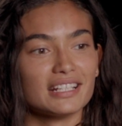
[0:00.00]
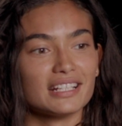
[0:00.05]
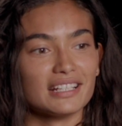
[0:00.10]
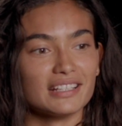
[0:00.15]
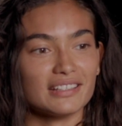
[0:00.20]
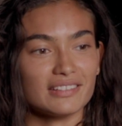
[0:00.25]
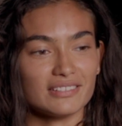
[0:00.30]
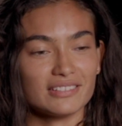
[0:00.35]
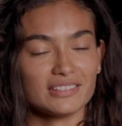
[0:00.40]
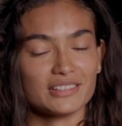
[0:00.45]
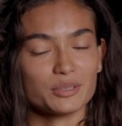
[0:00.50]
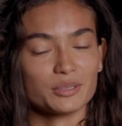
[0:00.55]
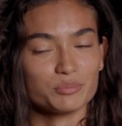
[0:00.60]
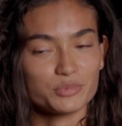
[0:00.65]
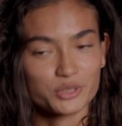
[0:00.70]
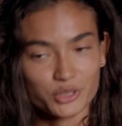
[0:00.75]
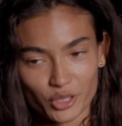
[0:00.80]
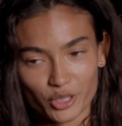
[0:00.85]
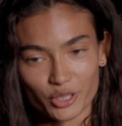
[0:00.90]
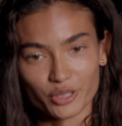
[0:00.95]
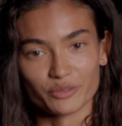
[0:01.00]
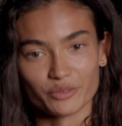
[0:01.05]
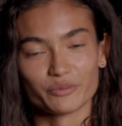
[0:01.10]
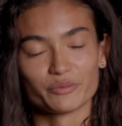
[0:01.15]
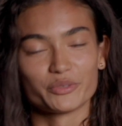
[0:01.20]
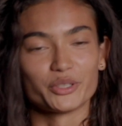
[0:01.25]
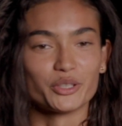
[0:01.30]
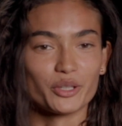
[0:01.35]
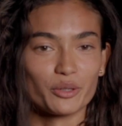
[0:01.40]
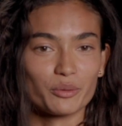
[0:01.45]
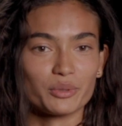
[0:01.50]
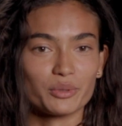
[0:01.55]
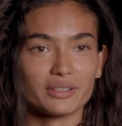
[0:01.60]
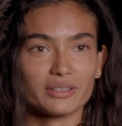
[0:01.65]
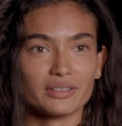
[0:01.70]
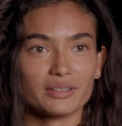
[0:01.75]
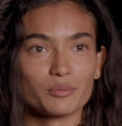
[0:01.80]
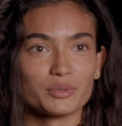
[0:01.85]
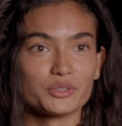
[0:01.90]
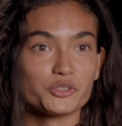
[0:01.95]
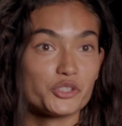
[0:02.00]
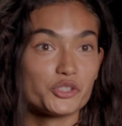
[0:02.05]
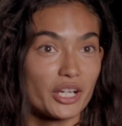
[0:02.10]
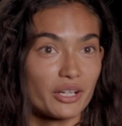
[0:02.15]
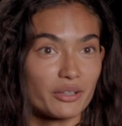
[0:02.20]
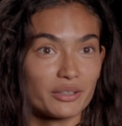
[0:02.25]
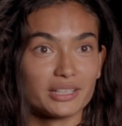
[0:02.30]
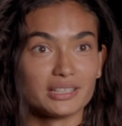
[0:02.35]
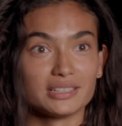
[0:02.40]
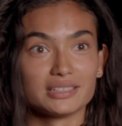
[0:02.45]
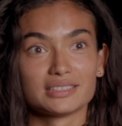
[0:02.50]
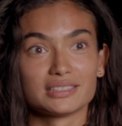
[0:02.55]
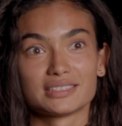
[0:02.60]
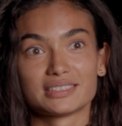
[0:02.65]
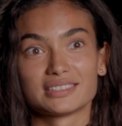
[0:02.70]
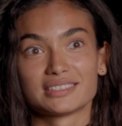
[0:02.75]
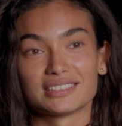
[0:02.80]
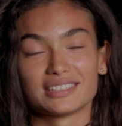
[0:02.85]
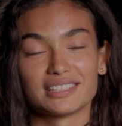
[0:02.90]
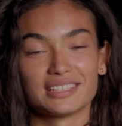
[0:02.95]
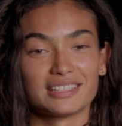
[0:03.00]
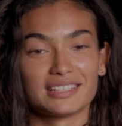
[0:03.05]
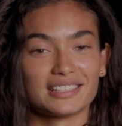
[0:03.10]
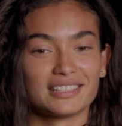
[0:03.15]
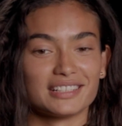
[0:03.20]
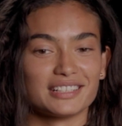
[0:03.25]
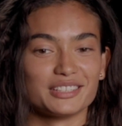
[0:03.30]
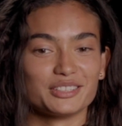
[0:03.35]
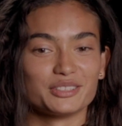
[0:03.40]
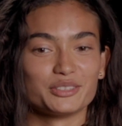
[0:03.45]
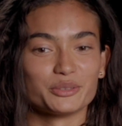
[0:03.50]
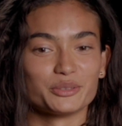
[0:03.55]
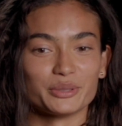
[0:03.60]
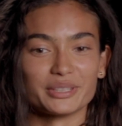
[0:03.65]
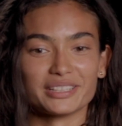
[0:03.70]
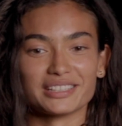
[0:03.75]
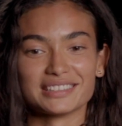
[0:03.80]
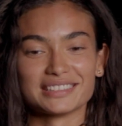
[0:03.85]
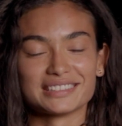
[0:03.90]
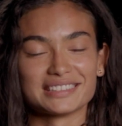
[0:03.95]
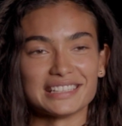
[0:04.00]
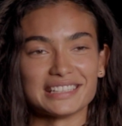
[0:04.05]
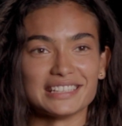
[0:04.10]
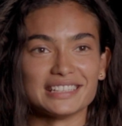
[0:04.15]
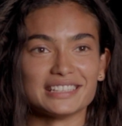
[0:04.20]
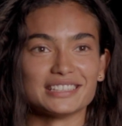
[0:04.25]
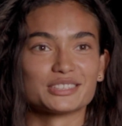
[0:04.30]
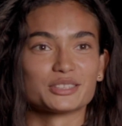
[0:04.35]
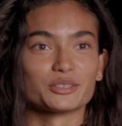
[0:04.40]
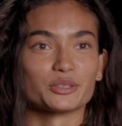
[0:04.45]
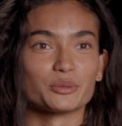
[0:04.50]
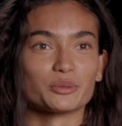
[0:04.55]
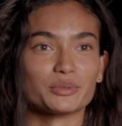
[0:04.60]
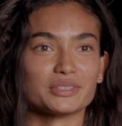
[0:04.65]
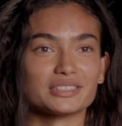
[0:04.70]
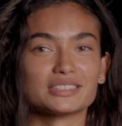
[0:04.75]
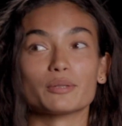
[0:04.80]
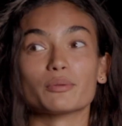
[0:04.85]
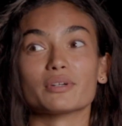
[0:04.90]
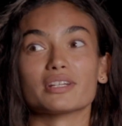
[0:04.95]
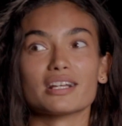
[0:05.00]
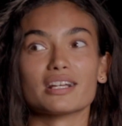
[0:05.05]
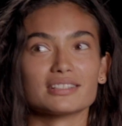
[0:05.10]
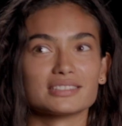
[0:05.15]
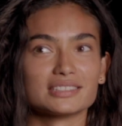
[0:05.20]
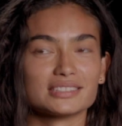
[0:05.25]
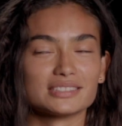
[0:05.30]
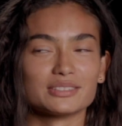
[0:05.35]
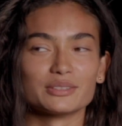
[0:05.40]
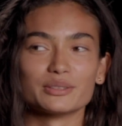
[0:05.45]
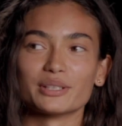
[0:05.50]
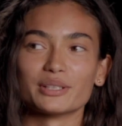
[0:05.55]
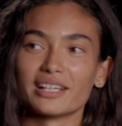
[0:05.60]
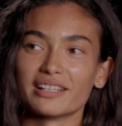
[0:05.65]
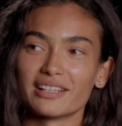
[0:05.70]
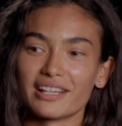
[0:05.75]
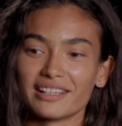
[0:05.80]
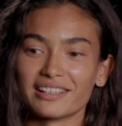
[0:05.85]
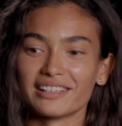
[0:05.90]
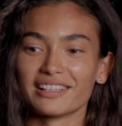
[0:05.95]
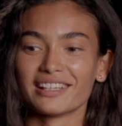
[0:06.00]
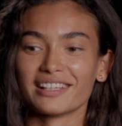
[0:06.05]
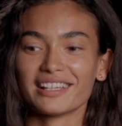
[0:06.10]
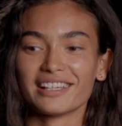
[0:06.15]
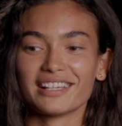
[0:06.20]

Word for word: and observe, you know, when, when Jerry's uh, doing his scenes or when someone else is doing, and I,